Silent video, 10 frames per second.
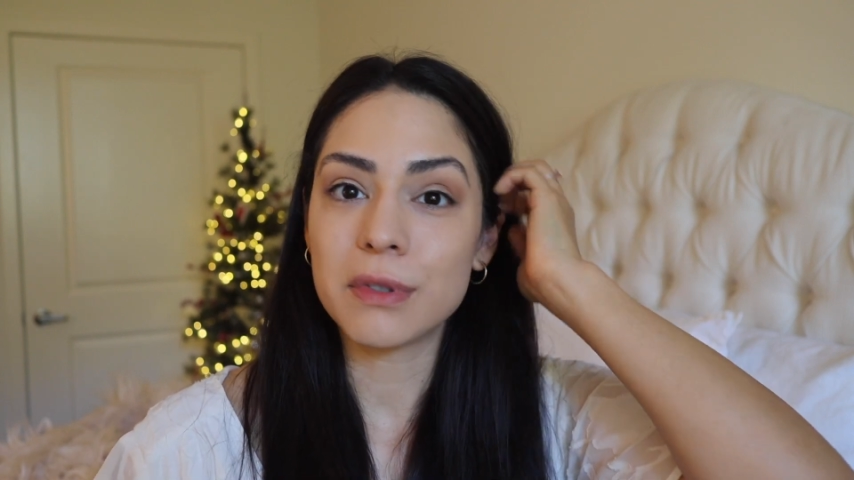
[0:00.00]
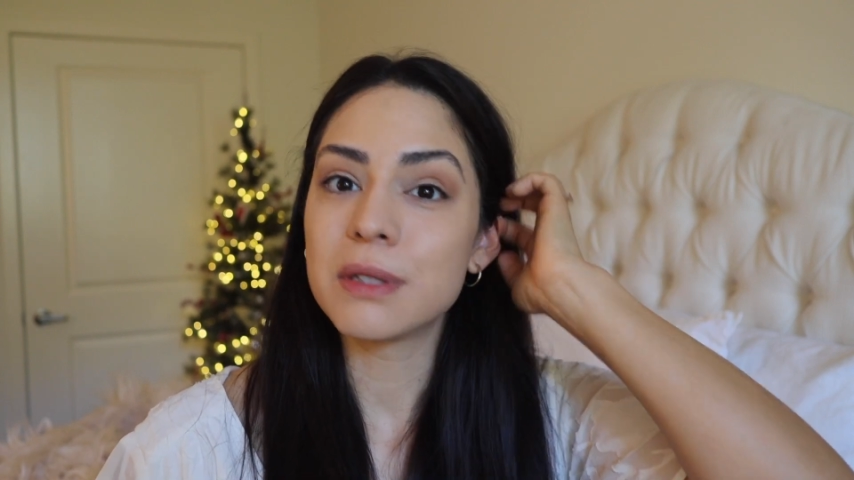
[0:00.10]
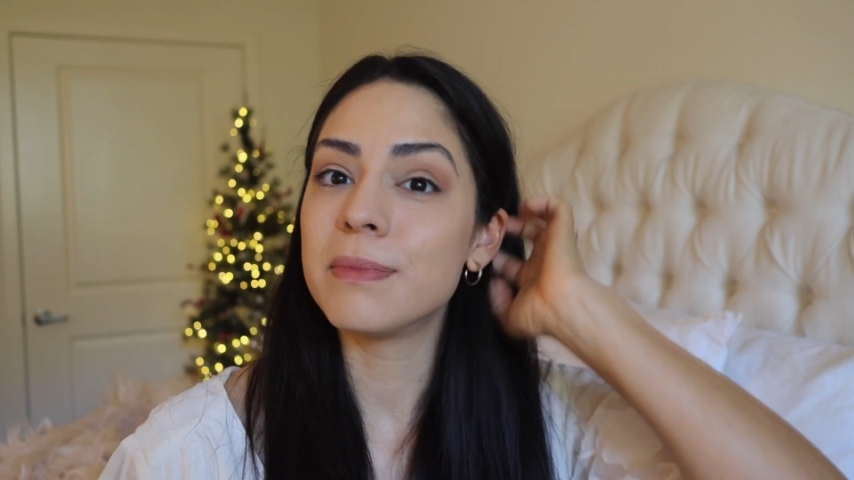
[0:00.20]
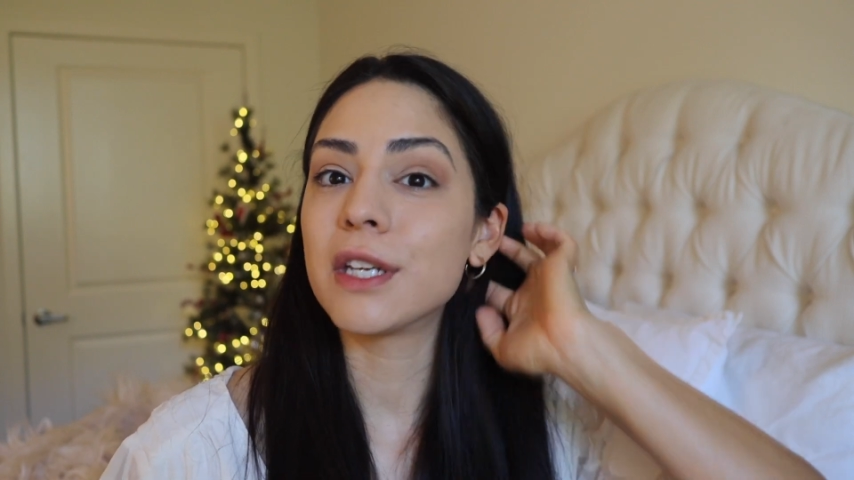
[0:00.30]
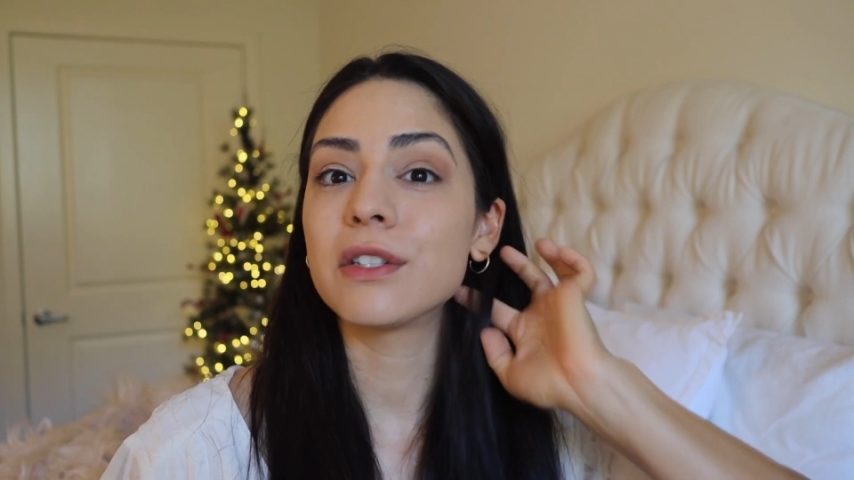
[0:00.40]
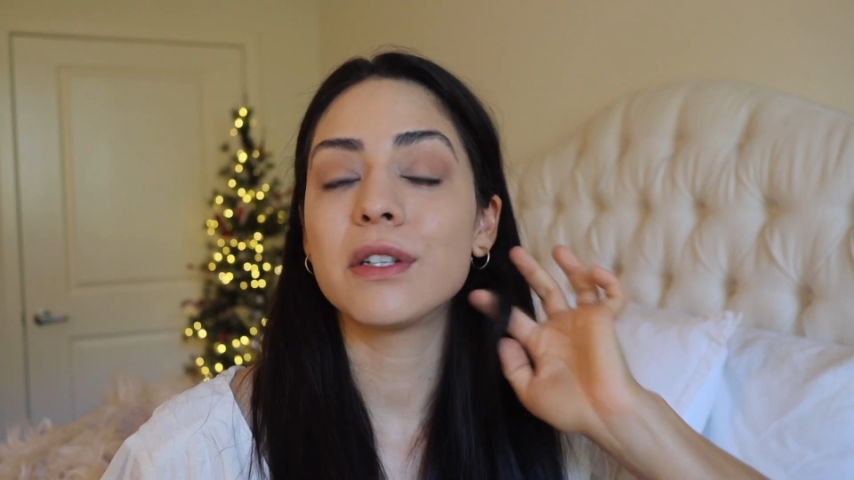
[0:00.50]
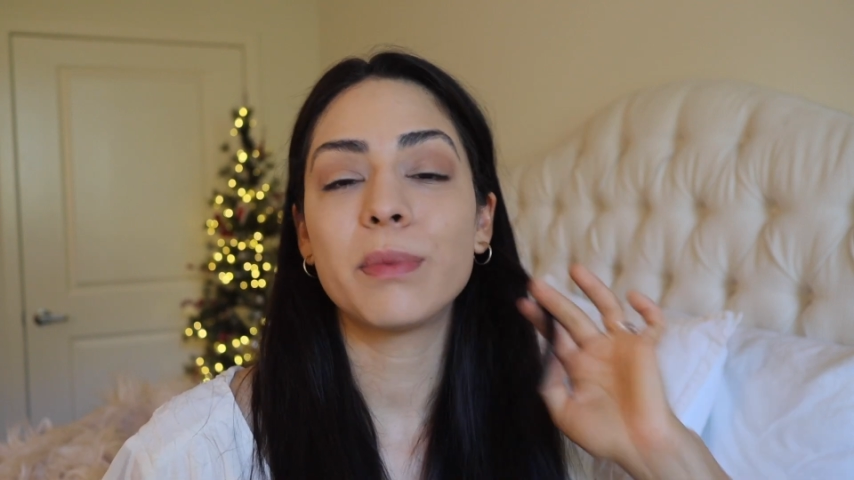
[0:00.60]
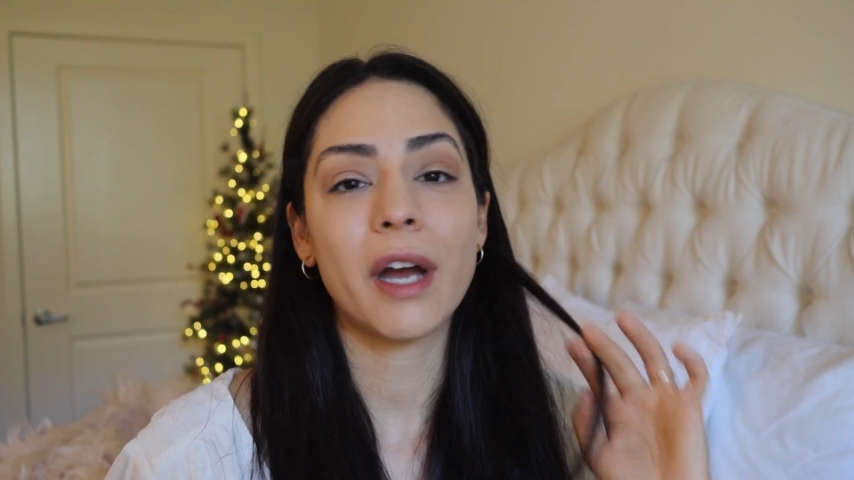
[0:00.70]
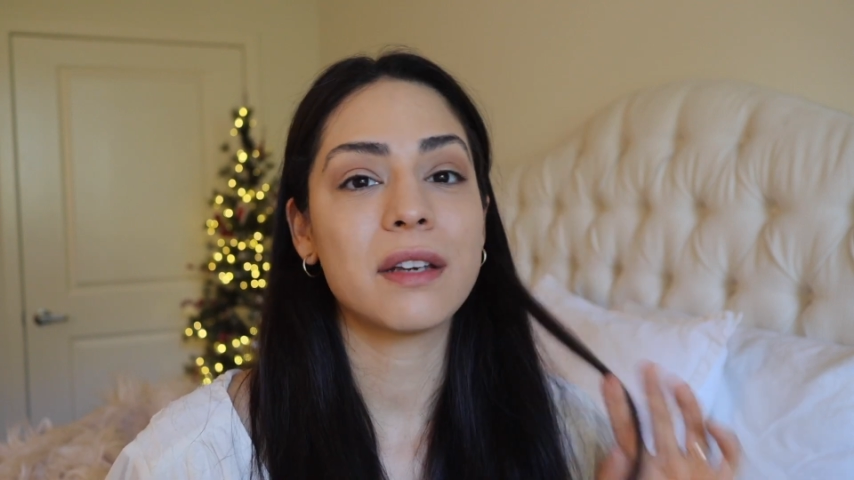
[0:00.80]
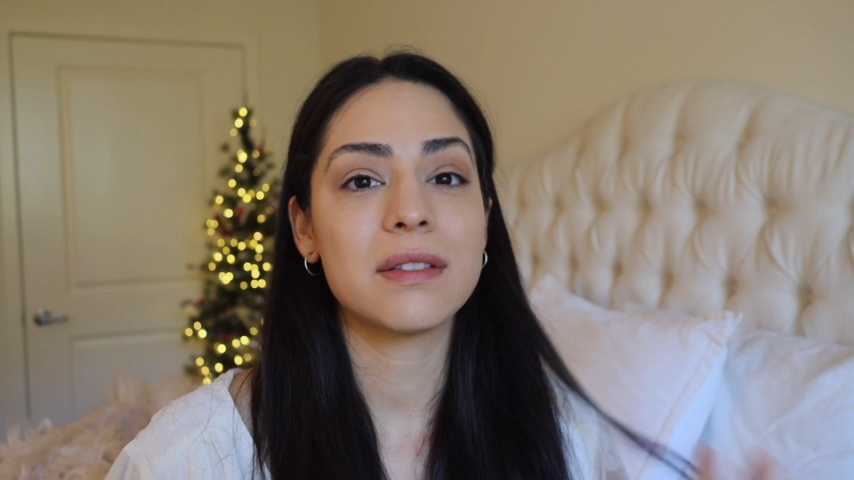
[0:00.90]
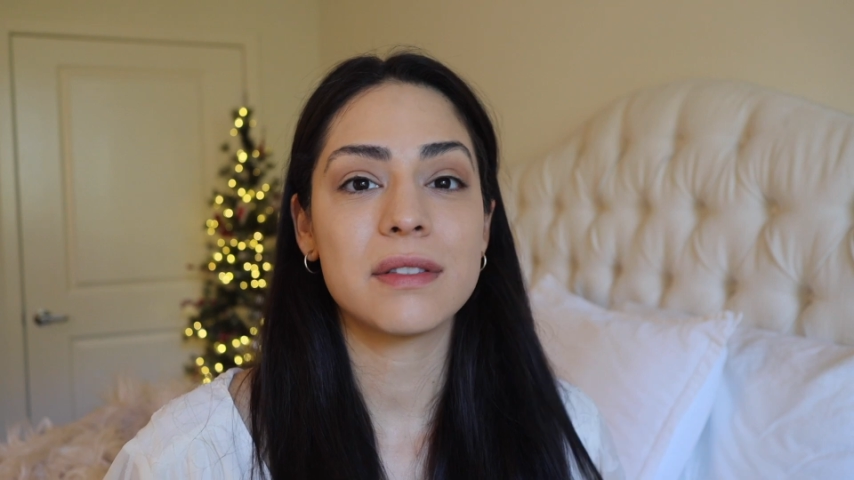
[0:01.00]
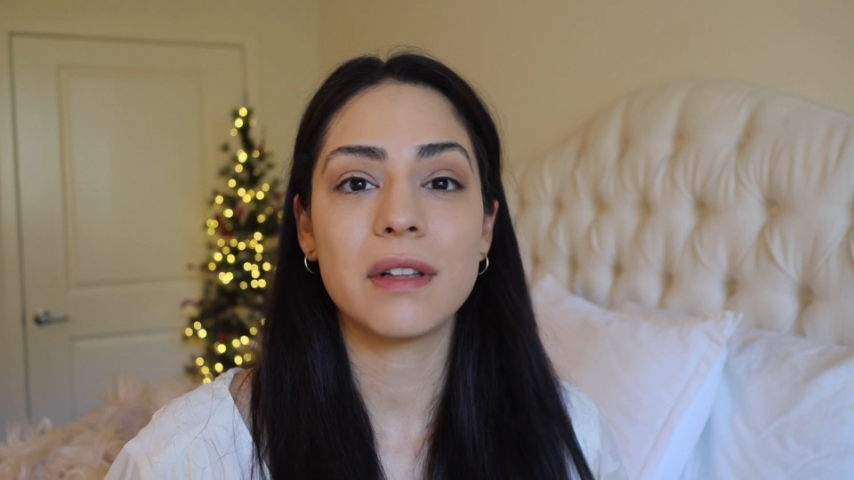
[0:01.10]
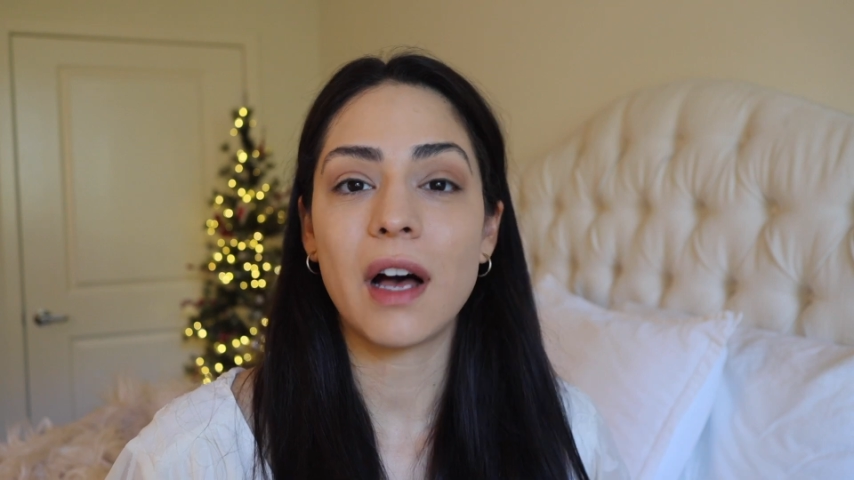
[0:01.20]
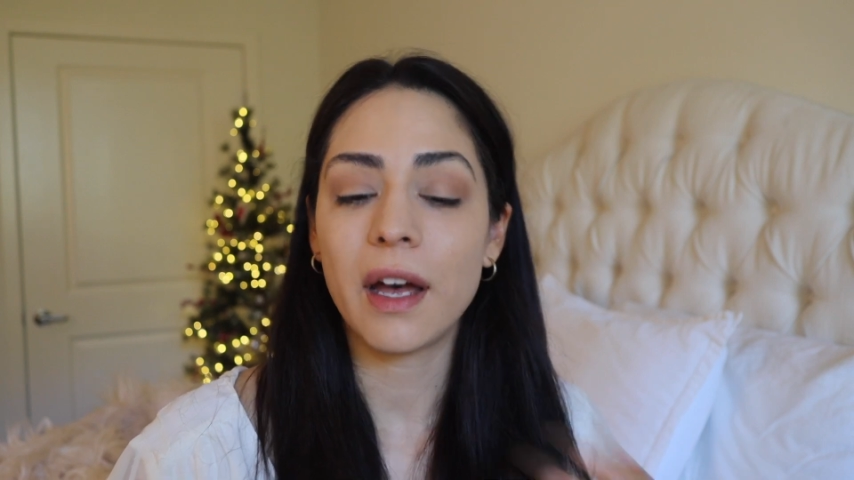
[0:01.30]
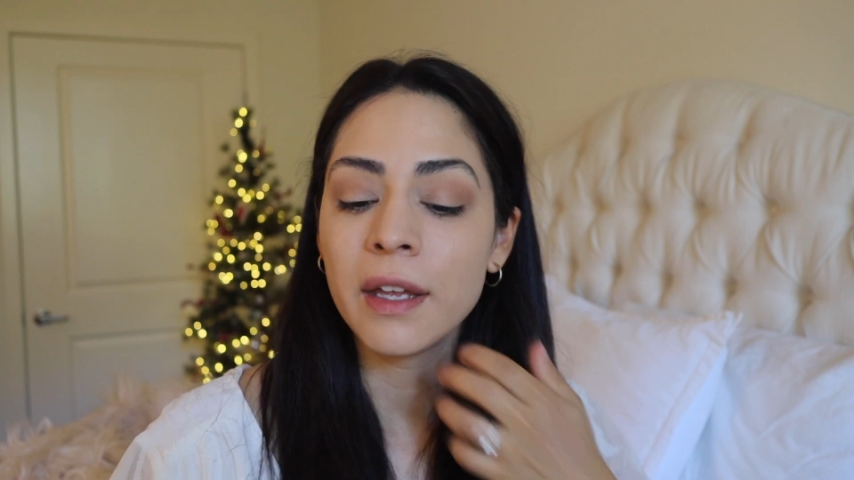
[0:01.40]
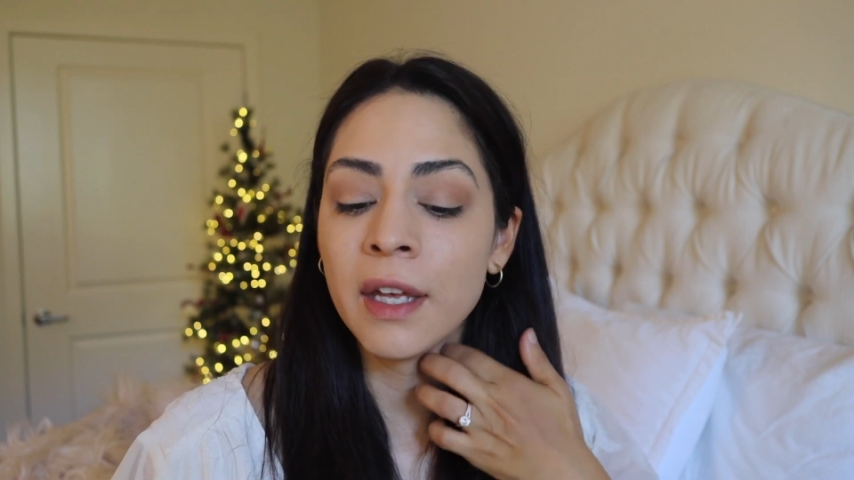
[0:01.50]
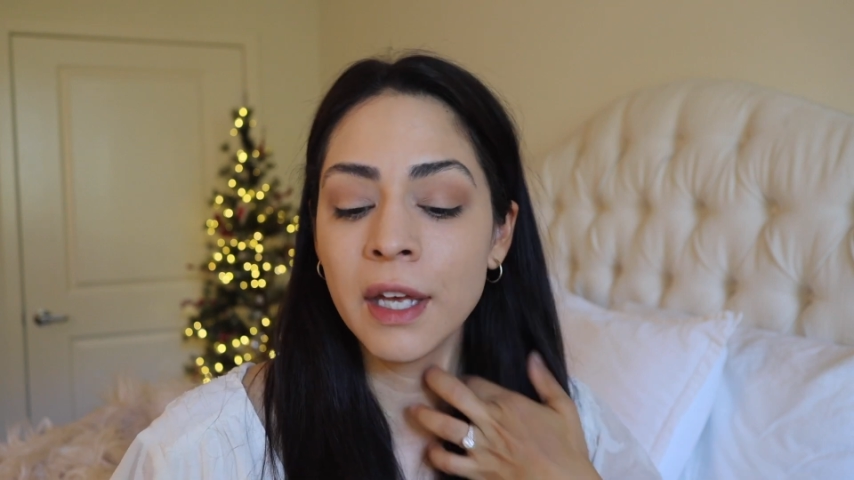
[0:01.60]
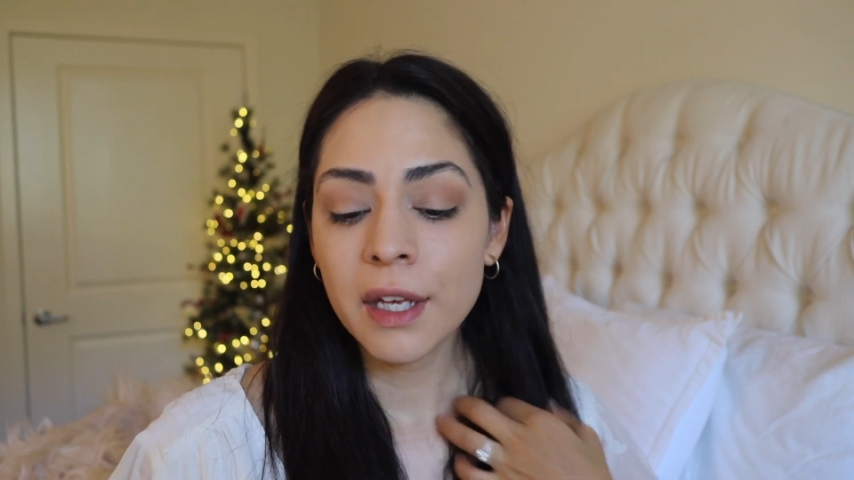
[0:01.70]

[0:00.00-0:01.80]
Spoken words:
just make sure you practice a lot.